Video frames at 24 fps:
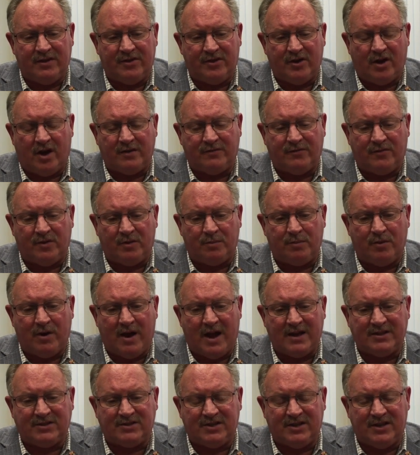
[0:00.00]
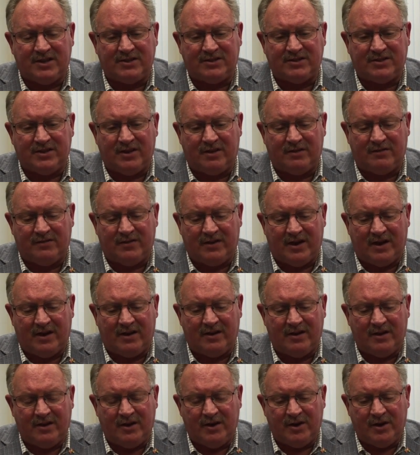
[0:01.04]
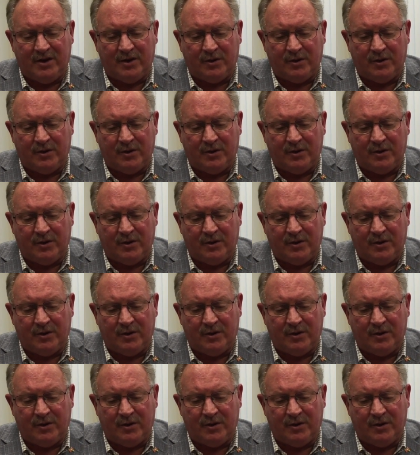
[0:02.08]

thoughtful process of